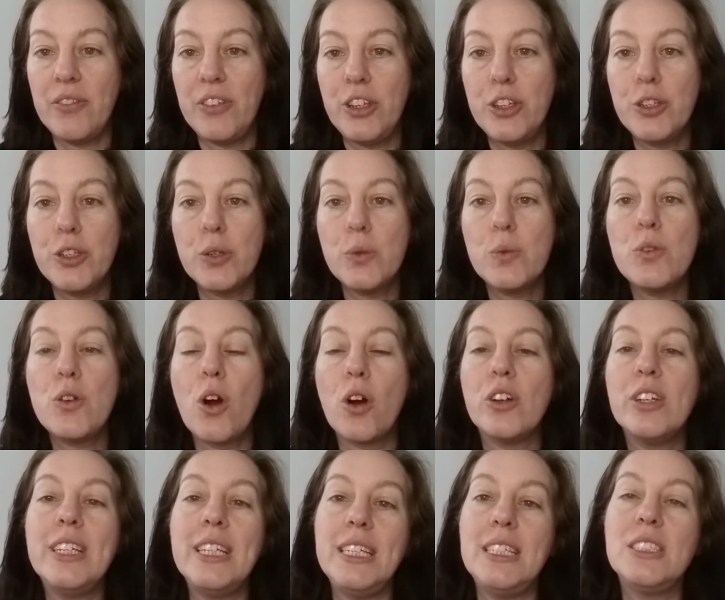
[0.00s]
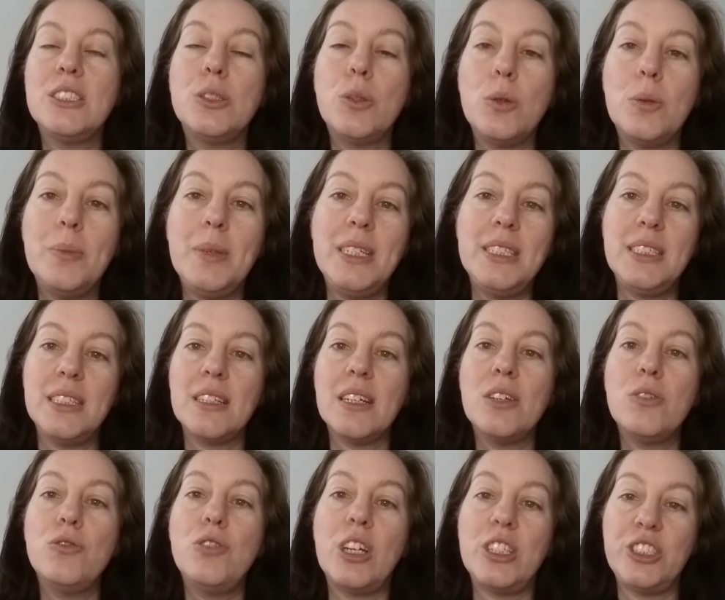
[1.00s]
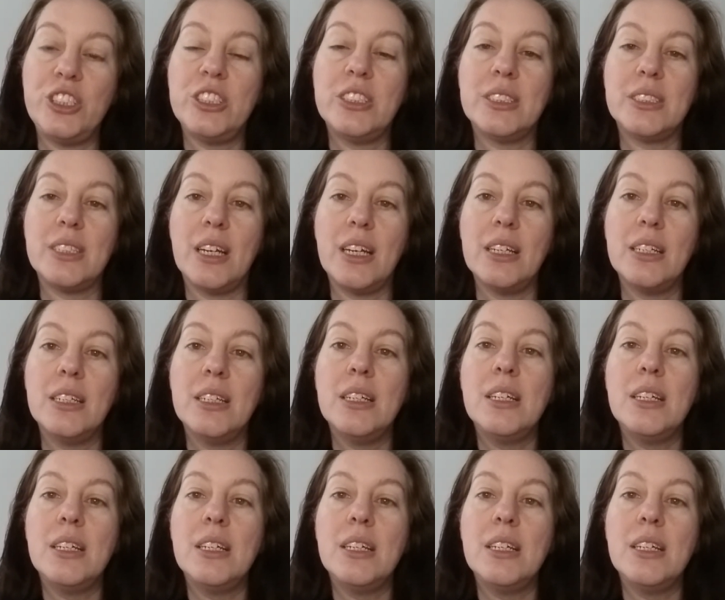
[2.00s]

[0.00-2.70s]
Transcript: you do not need to immediately register